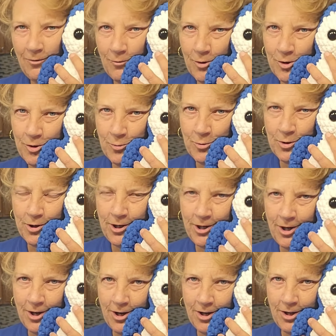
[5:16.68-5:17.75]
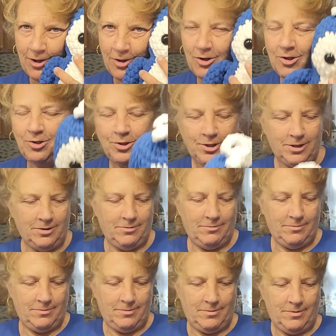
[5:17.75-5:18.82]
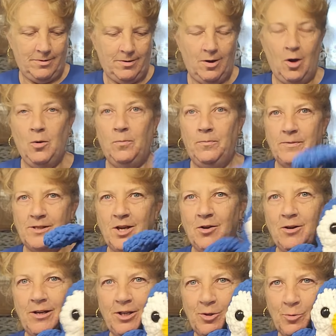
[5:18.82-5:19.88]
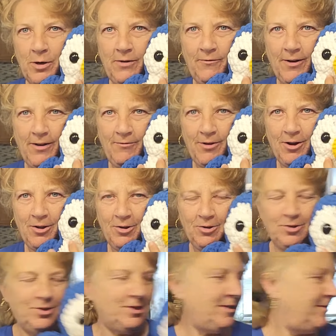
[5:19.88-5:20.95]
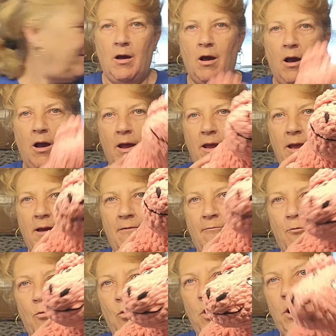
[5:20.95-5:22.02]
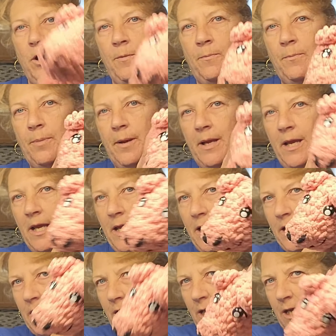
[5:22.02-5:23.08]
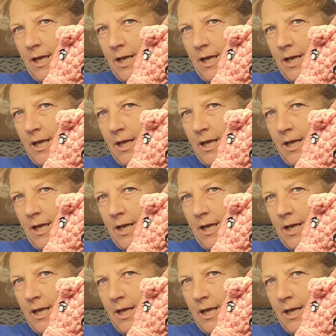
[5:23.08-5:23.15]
for $20. Oh, sorry, $25. I have 1 pig.